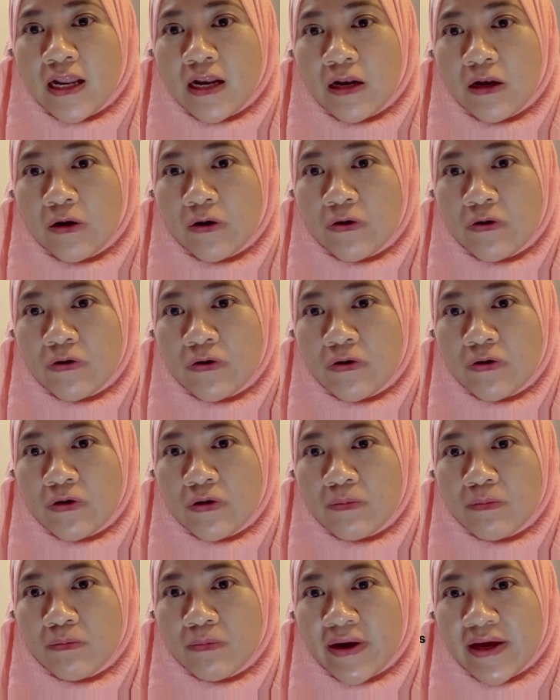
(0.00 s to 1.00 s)
low
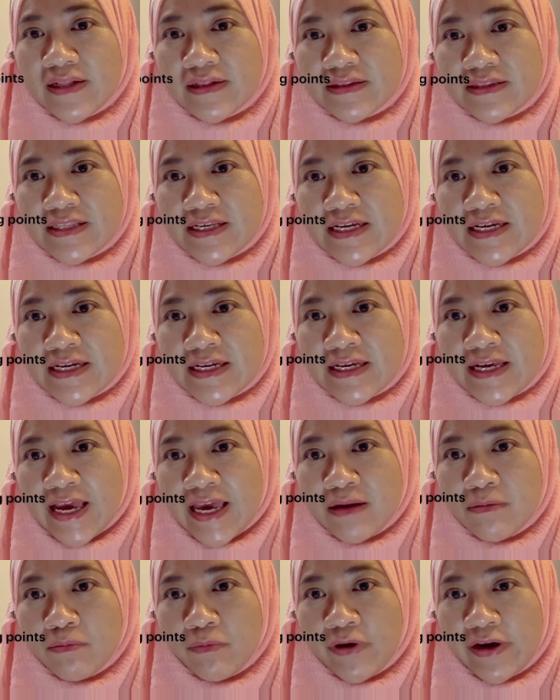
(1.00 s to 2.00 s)
melting
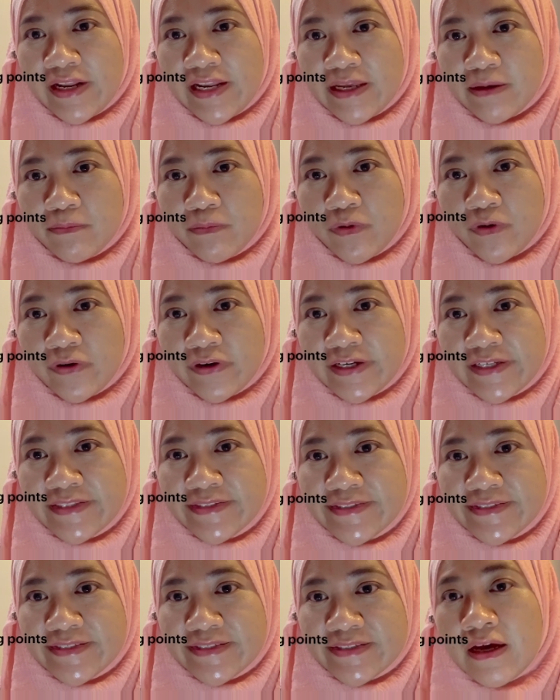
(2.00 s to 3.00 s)
and boiling
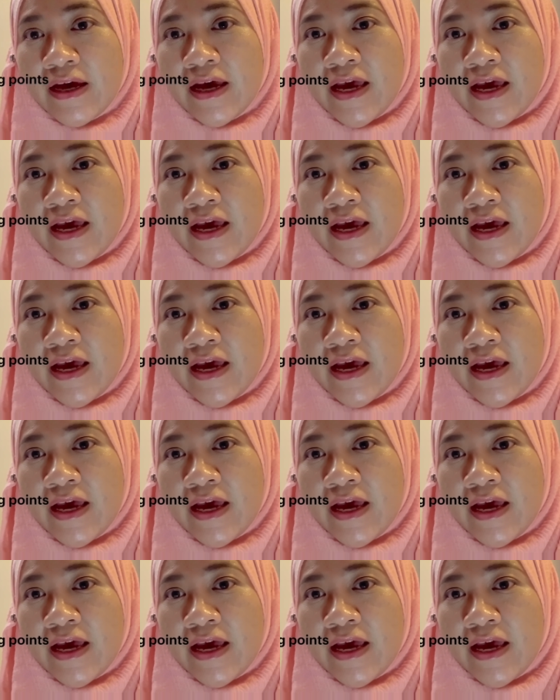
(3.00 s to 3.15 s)
points,